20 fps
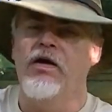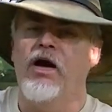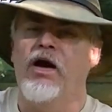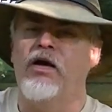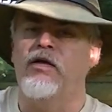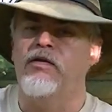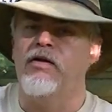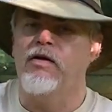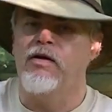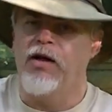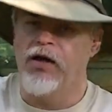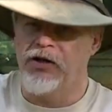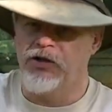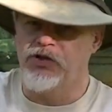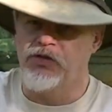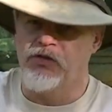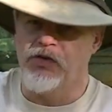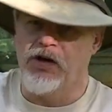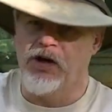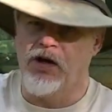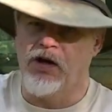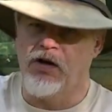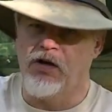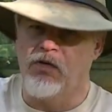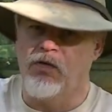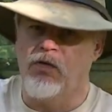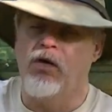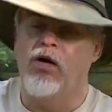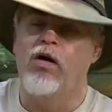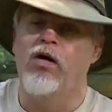In the next
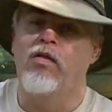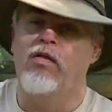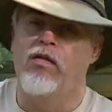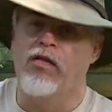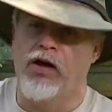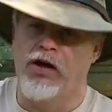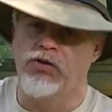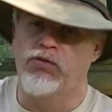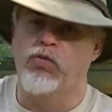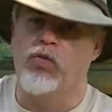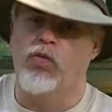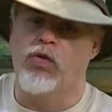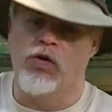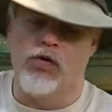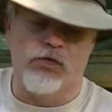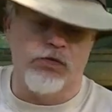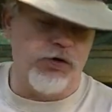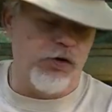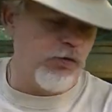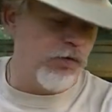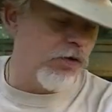video, that's what we're going to do.